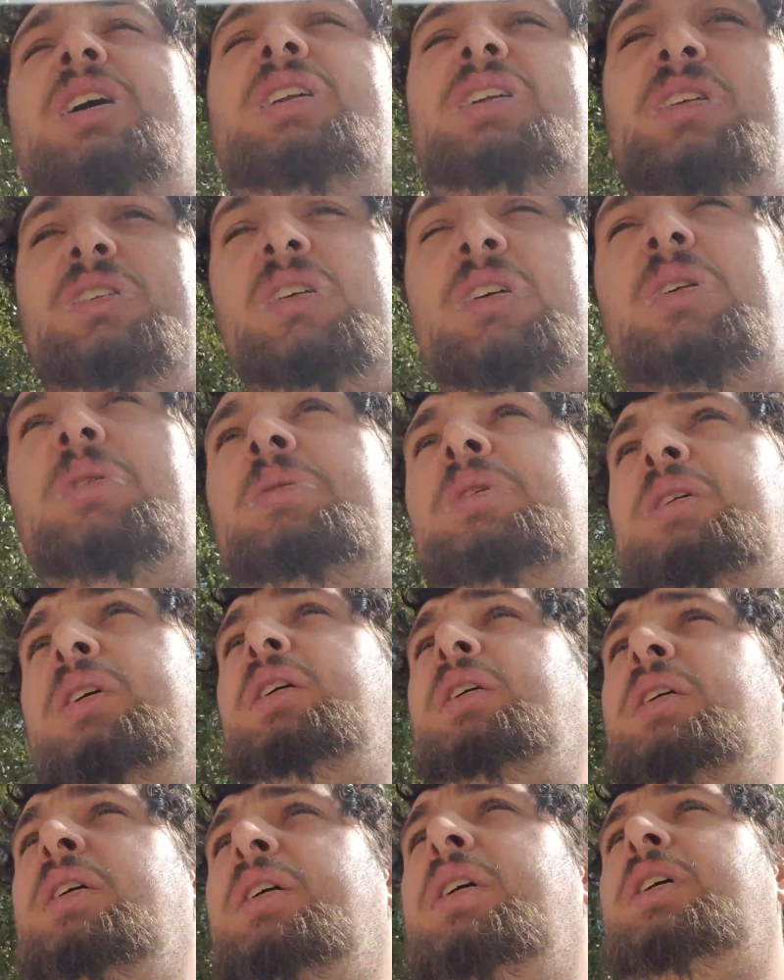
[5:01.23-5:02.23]
to do.
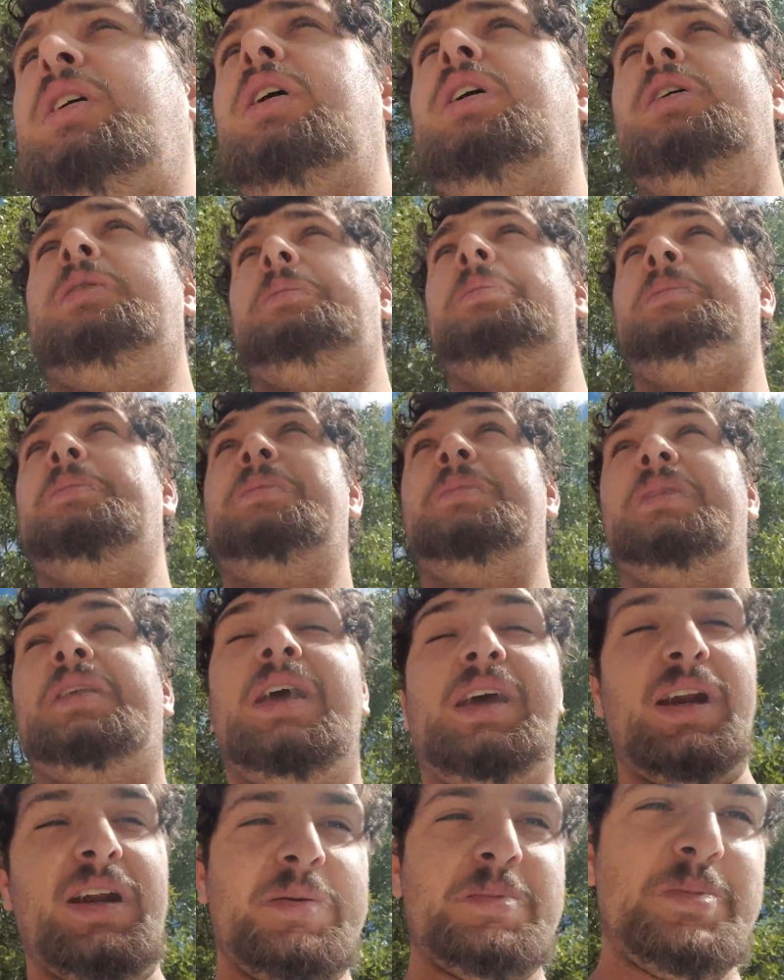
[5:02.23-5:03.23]
And
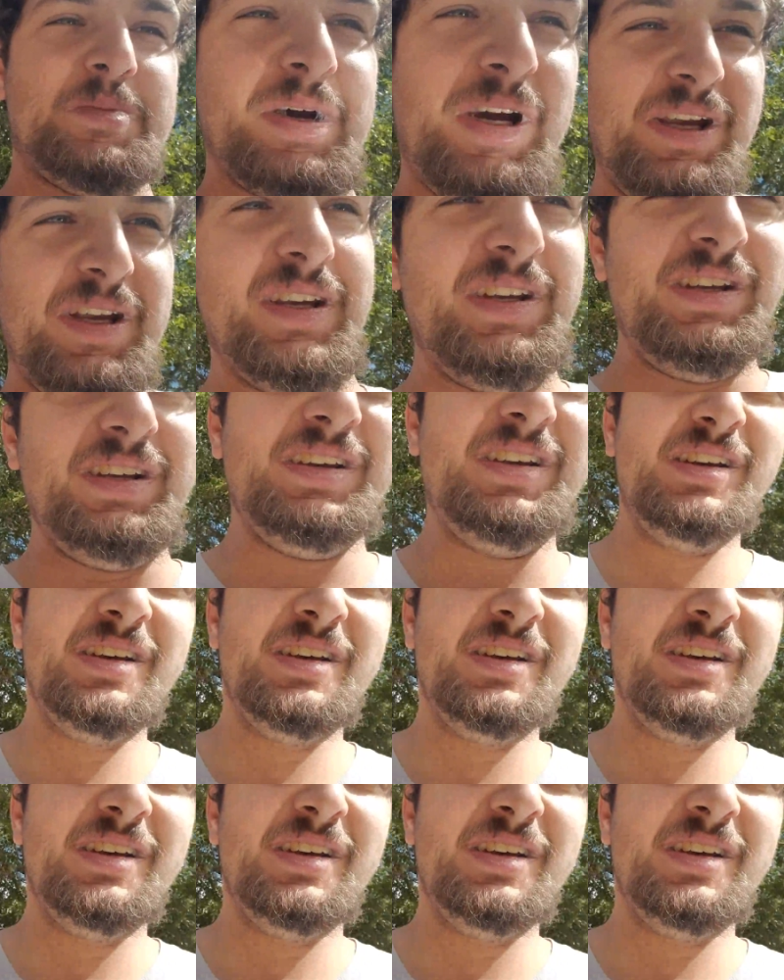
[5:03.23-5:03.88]
I might,